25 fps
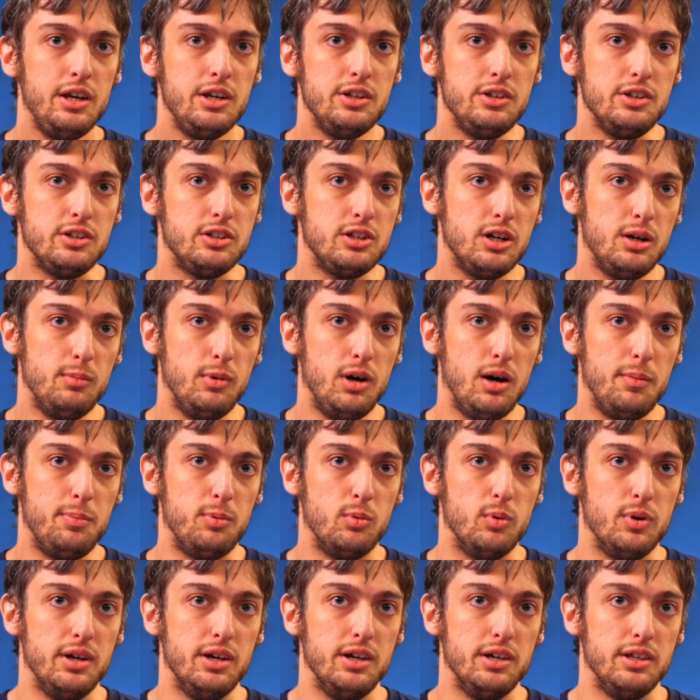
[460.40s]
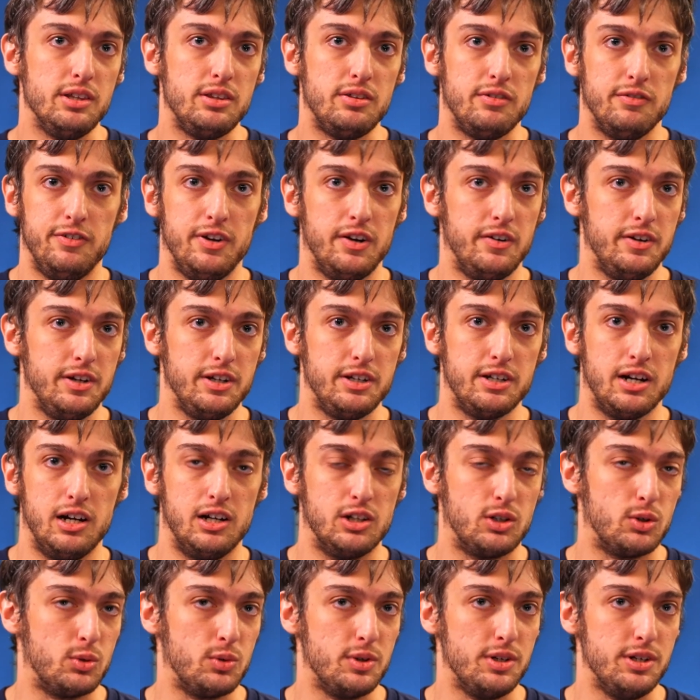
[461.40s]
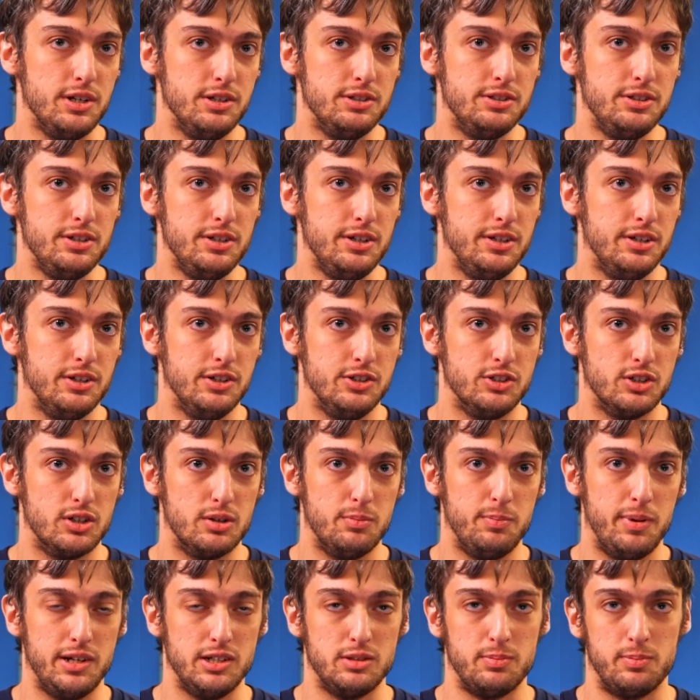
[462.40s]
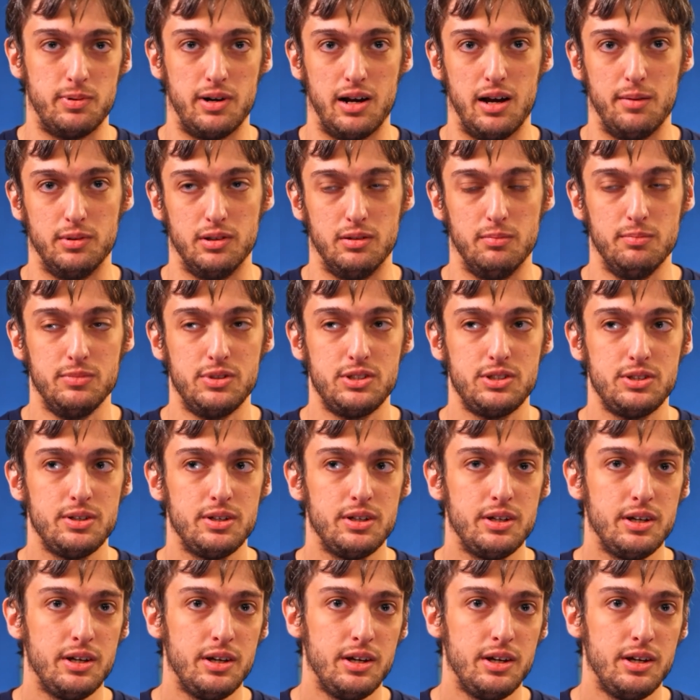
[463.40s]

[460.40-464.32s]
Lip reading: to come up with very concrete integer based problems.